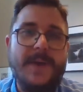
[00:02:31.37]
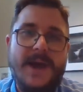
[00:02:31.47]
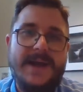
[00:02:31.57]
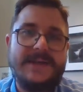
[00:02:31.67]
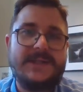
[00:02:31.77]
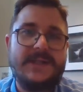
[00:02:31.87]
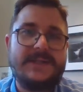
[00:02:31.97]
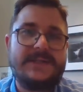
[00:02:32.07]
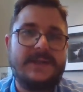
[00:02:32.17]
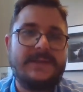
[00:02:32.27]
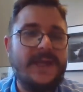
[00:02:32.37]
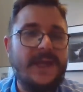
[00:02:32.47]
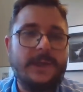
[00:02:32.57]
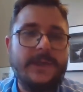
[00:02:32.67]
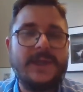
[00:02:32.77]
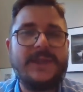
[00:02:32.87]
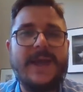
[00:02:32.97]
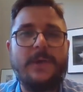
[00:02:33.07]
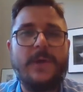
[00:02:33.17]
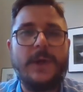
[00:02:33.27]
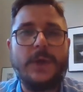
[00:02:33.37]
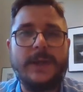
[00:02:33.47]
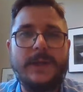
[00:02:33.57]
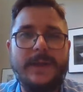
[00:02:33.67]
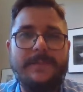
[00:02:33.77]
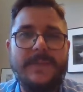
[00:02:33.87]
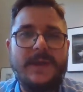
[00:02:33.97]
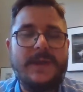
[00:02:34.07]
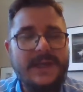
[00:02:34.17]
pause this and take a look at that Crayola clip.